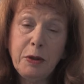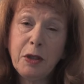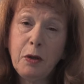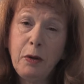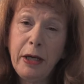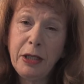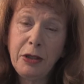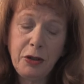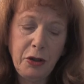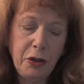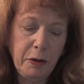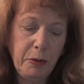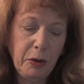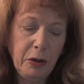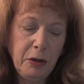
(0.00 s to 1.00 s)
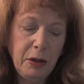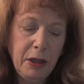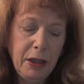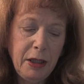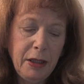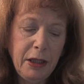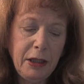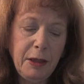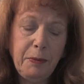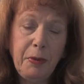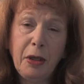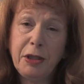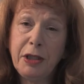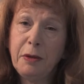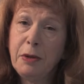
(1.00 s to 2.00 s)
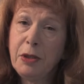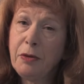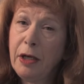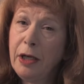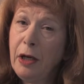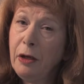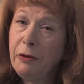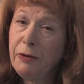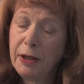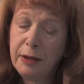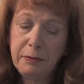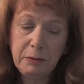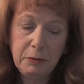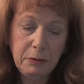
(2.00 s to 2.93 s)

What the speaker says: was questionable that the body was run over.